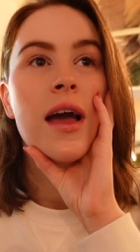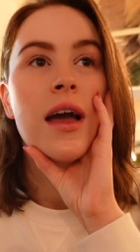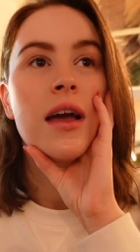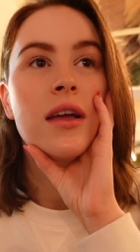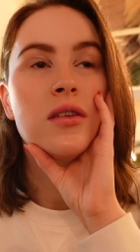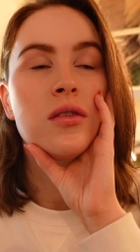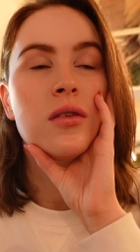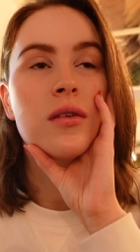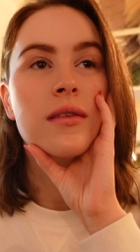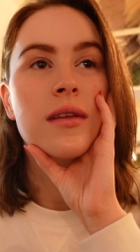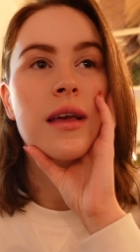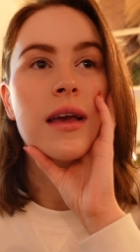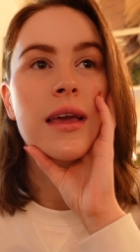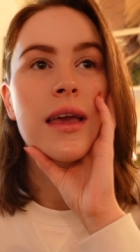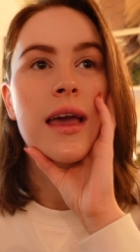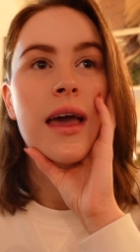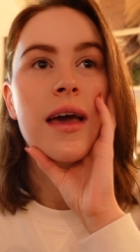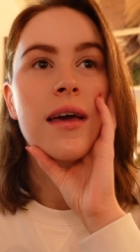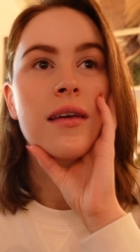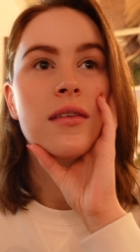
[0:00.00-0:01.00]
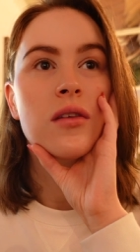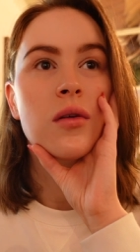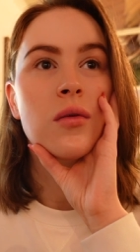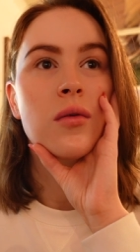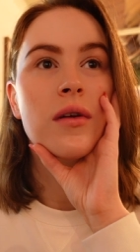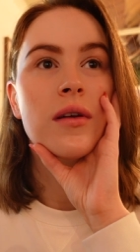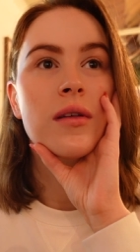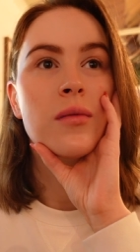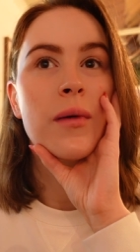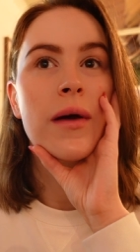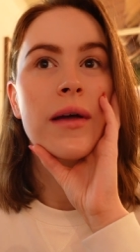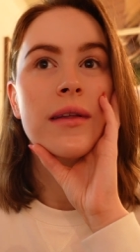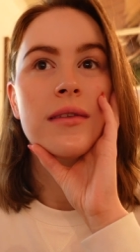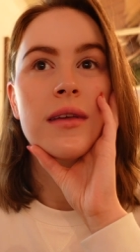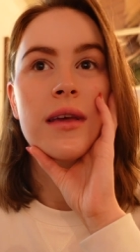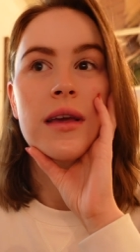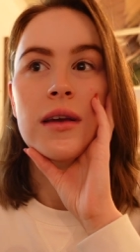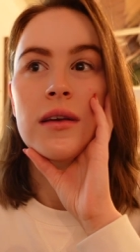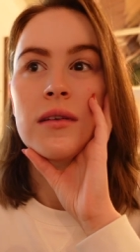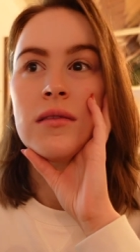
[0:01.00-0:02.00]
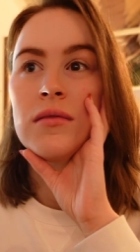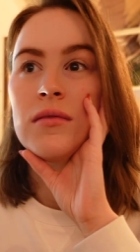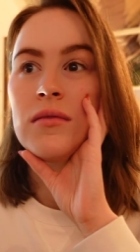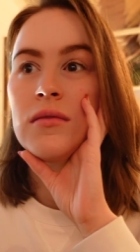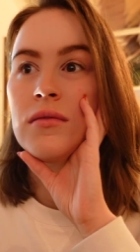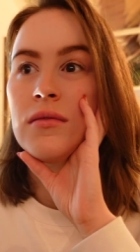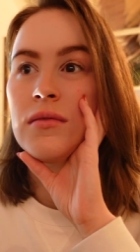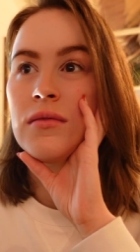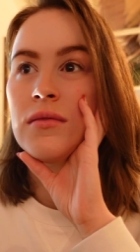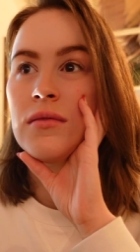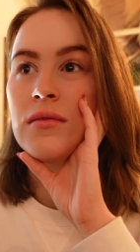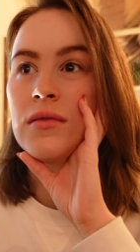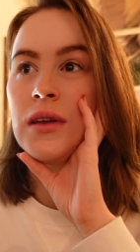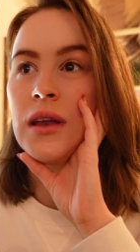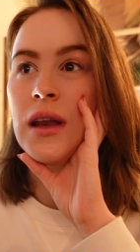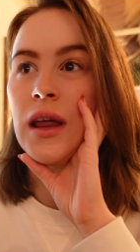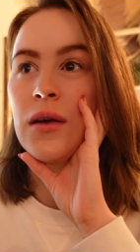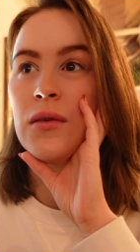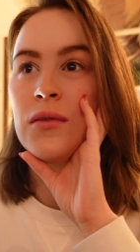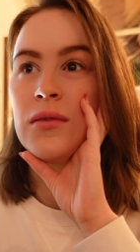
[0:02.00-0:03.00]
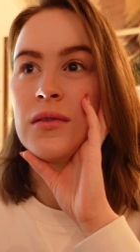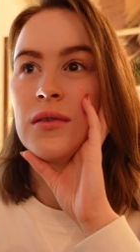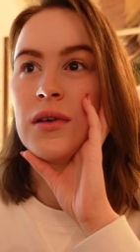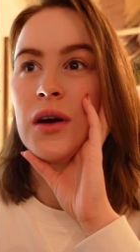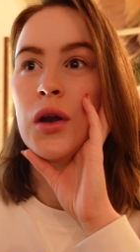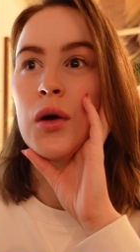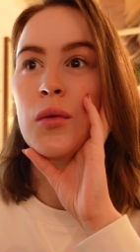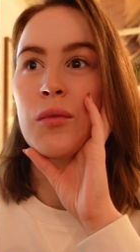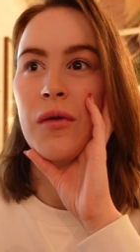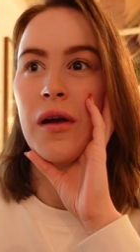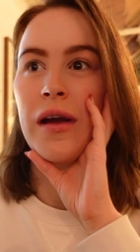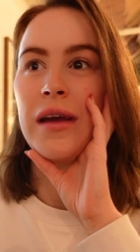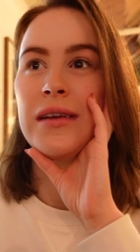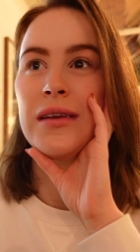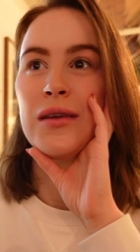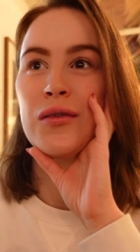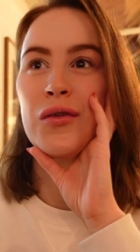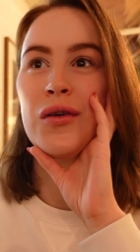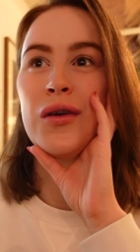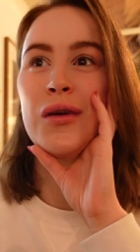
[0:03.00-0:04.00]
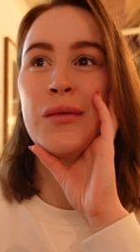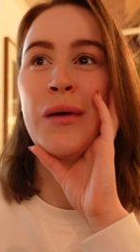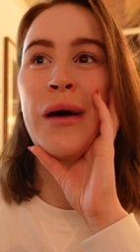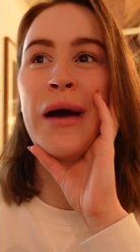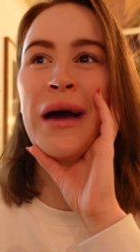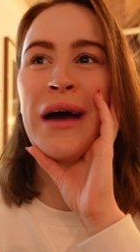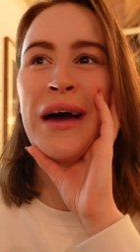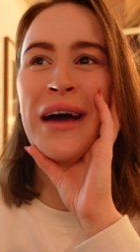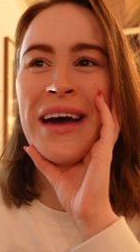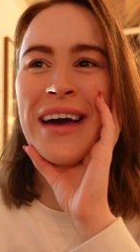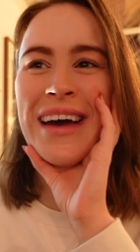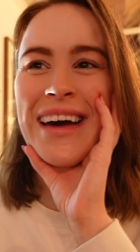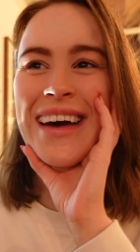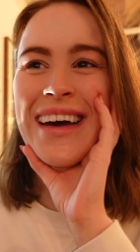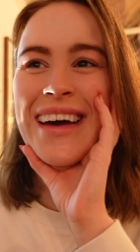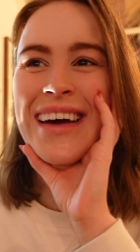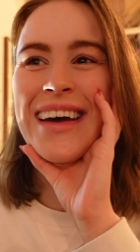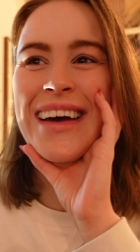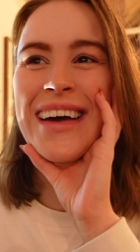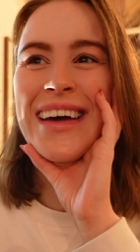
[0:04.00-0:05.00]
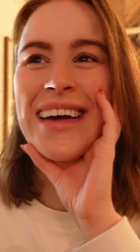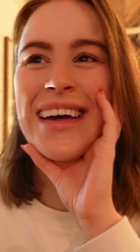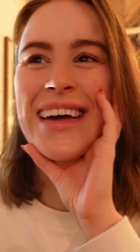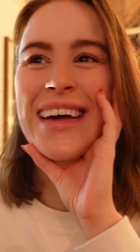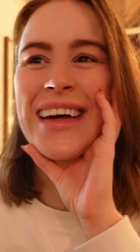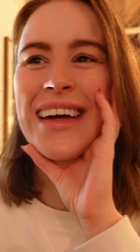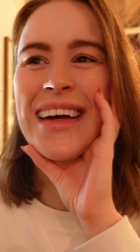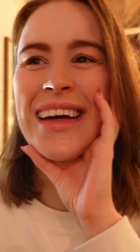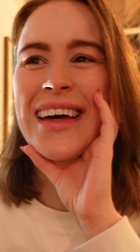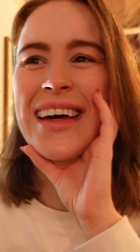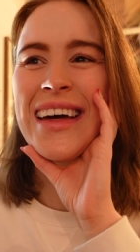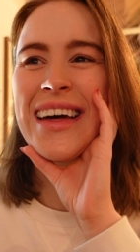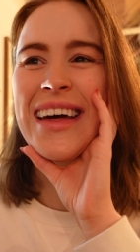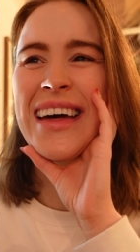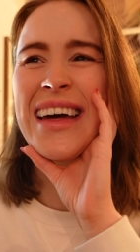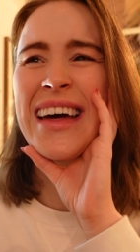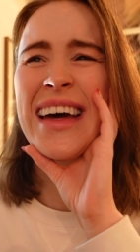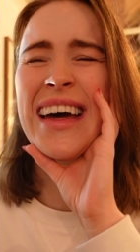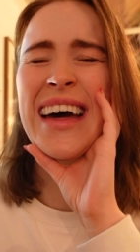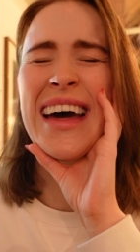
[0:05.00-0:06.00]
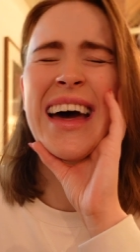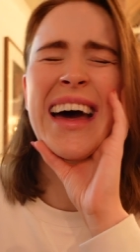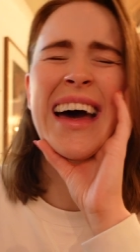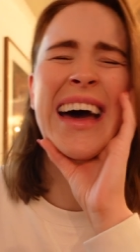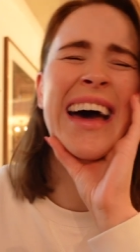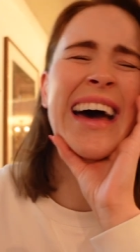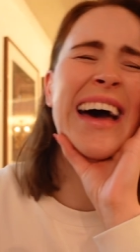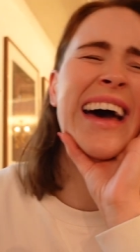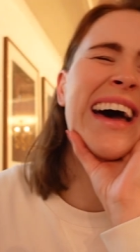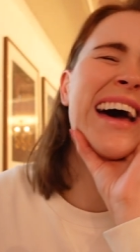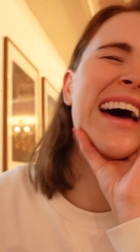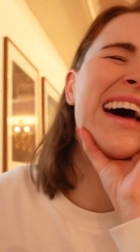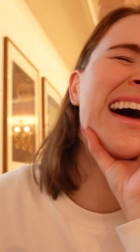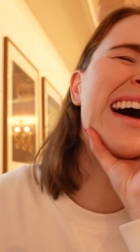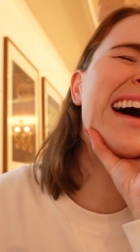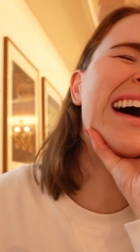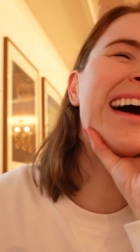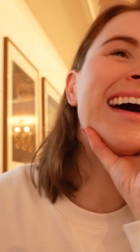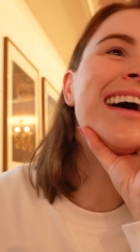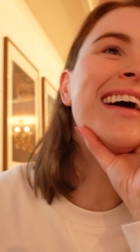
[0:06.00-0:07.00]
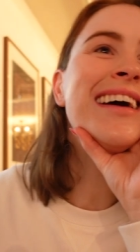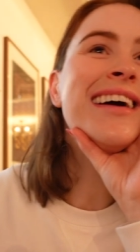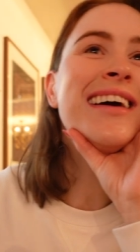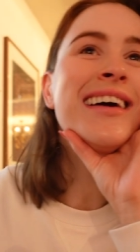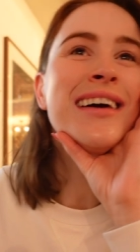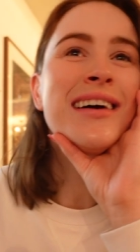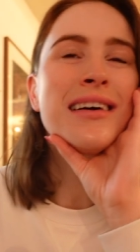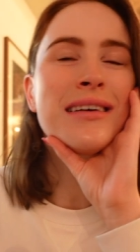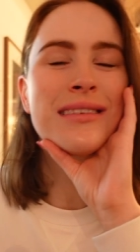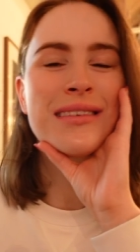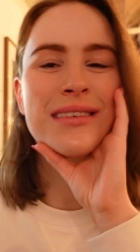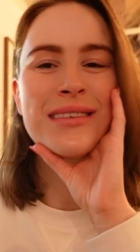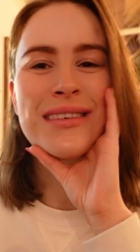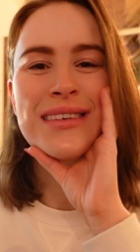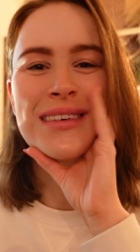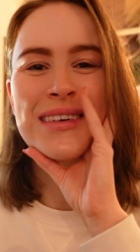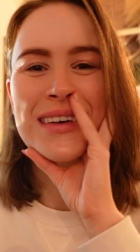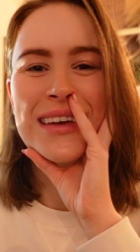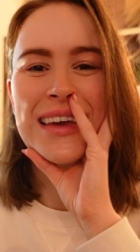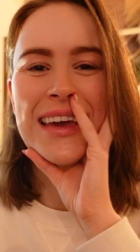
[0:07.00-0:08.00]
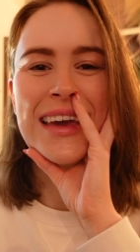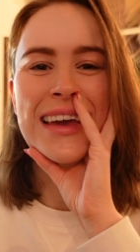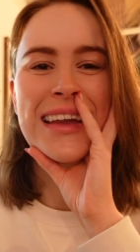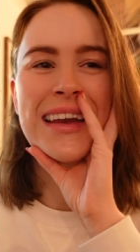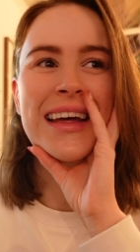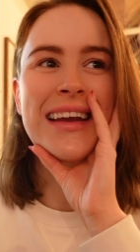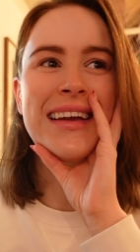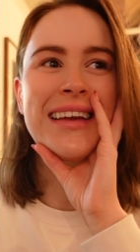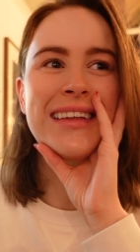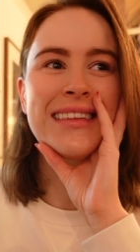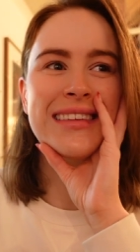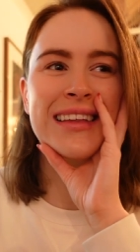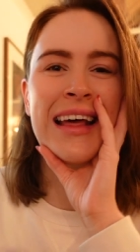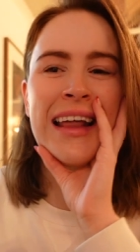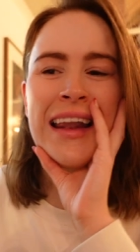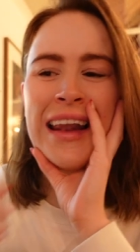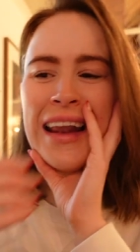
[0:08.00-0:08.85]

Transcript: And she was like, yeah, so we're expecting know, an upgraded room. something bigger than a postage stamp. we walk in and it's...